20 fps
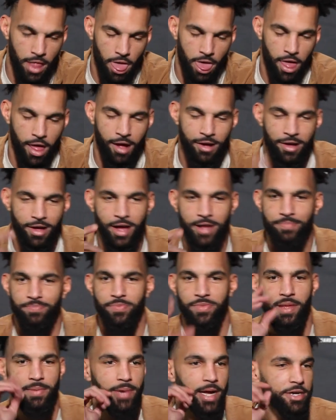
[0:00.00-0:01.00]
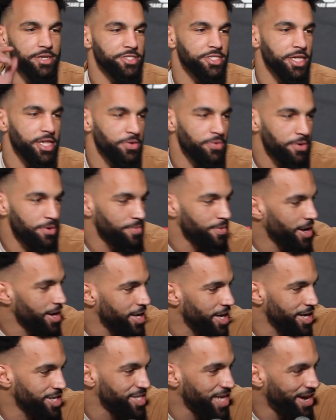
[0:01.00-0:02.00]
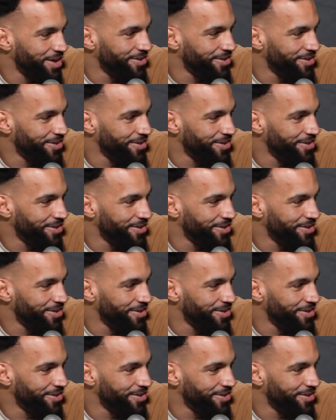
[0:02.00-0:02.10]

Yeah, I, am not gonna say that word. I can't say.